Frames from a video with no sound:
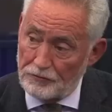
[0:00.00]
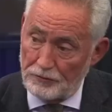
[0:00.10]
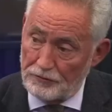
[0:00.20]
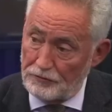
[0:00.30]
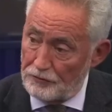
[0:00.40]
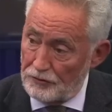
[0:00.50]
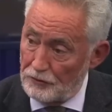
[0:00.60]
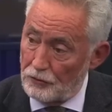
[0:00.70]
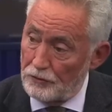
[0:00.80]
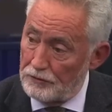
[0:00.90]
from
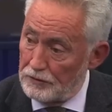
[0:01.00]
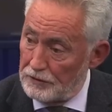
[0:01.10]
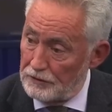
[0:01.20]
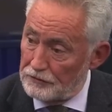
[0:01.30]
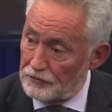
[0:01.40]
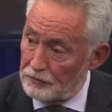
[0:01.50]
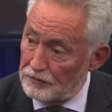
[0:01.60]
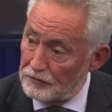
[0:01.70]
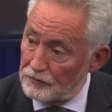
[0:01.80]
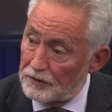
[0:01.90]
2021 to
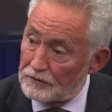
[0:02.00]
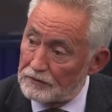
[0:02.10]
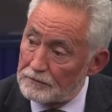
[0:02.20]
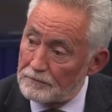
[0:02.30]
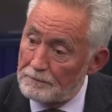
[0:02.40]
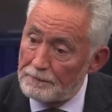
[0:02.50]
2020,